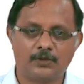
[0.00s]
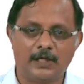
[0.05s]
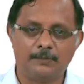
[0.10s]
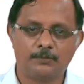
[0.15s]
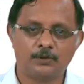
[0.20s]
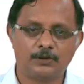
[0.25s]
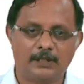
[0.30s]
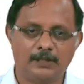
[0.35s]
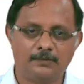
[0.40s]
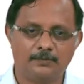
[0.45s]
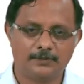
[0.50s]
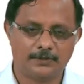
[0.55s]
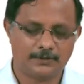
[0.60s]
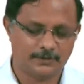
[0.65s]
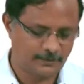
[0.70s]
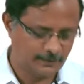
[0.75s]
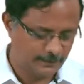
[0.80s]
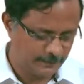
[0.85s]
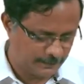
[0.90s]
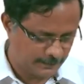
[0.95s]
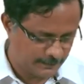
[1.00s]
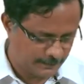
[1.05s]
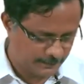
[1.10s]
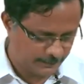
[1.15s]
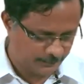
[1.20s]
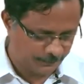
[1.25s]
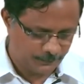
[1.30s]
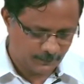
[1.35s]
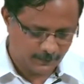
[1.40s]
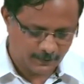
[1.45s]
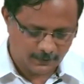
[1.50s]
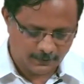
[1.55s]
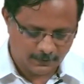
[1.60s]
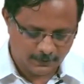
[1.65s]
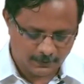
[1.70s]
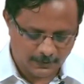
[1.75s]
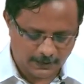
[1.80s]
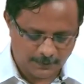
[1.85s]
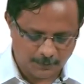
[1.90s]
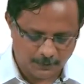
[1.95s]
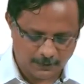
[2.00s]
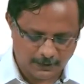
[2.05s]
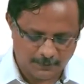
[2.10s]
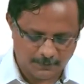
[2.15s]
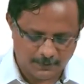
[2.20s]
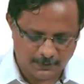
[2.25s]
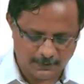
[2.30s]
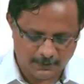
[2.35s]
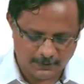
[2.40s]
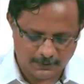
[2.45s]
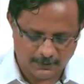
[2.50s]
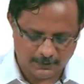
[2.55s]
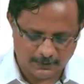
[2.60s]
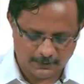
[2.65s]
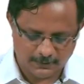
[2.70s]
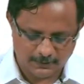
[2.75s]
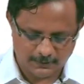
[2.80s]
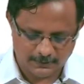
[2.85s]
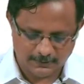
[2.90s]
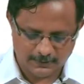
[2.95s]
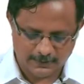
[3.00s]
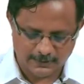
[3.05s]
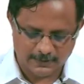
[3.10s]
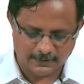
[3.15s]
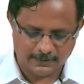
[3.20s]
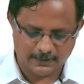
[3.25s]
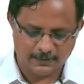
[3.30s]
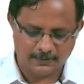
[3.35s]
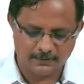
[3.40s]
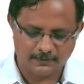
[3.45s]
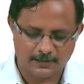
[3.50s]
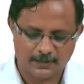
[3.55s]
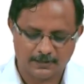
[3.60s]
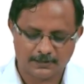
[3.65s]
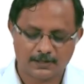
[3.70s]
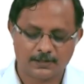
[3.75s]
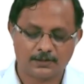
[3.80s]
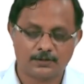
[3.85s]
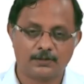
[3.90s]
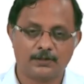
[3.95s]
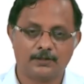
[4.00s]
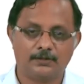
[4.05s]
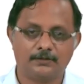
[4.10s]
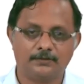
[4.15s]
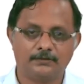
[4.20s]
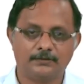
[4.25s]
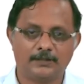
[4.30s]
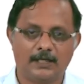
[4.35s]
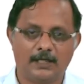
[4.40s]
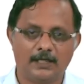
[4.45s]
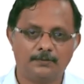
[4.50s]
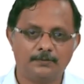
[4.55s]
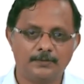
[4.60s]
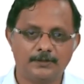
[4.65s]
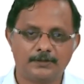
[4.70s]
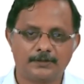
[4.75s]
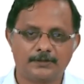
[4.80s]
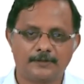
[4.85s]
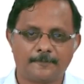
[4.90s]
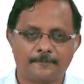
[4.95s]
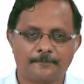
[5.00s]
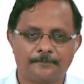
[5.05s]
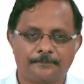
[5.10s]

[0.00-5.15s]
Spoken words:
hypothalamus. So, hypothalamus has extensive connections to the thalamus